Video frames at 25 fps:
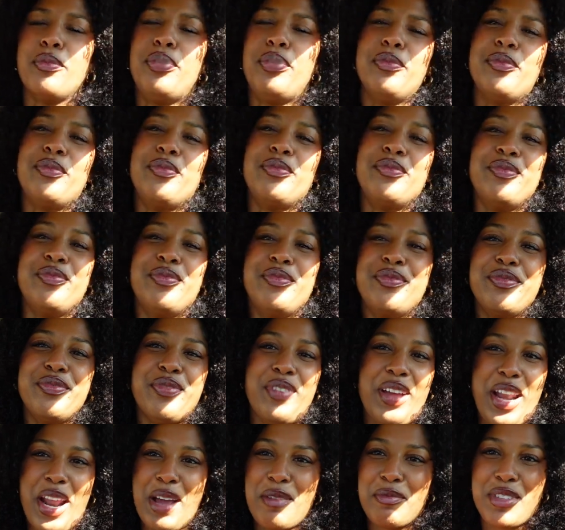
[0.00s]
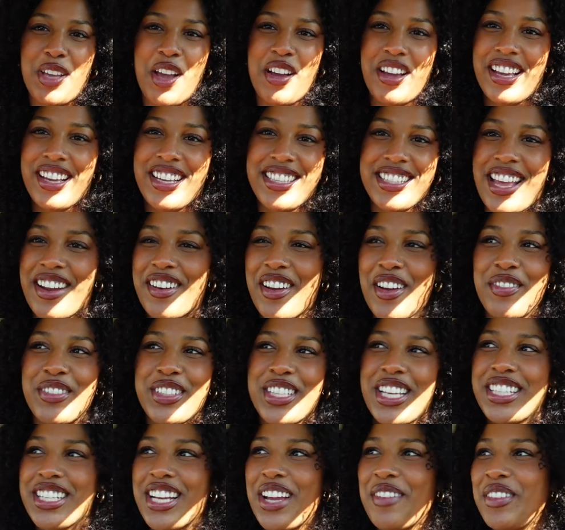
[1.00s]
and I'm talking because I don't have a
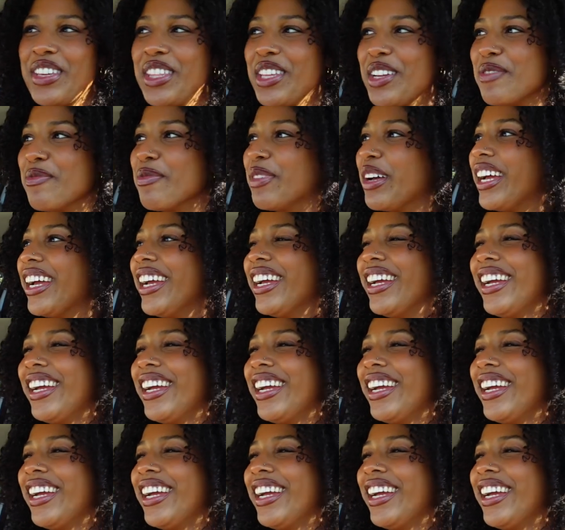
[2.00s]
day job either but